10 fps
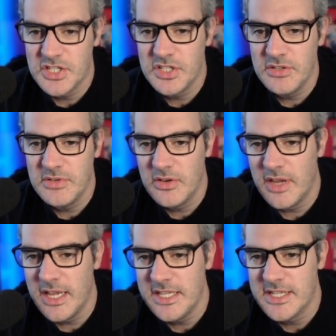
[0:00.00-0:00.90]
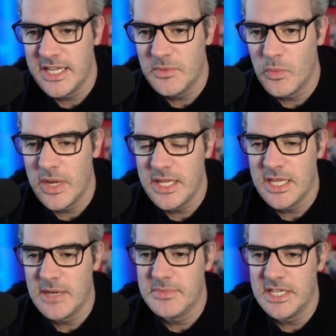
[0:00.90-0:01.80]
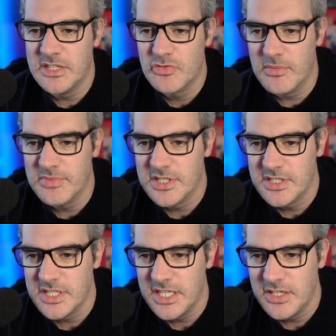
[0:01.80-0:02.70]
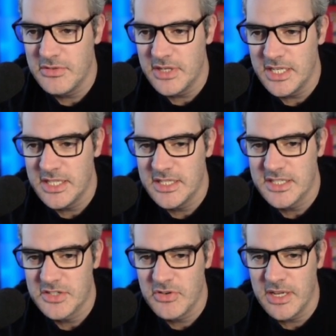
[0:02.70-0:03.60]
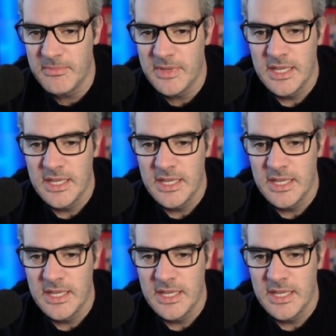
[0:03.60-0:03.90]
Do you know any date when the update drops? See you in the stream.